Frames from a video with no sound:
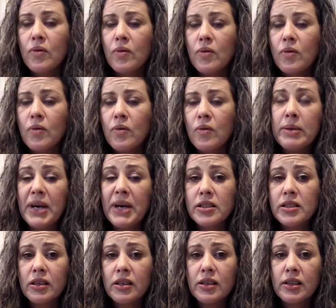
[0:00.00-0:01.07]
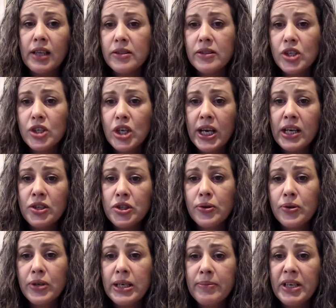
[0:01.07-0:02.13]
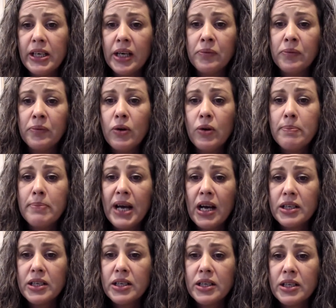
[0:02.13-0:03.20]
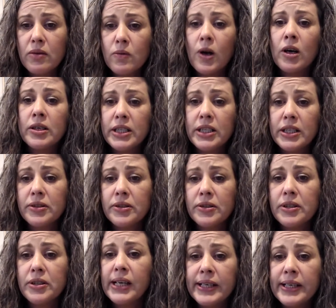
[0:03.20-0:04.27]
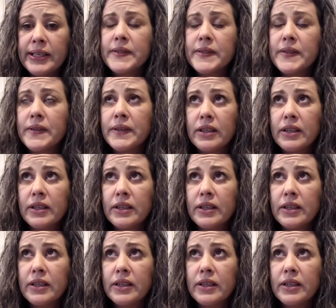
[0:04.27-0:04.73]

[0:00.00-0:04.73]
We're going back to the climate change agreement and we're going back to the Iran deal, you guys.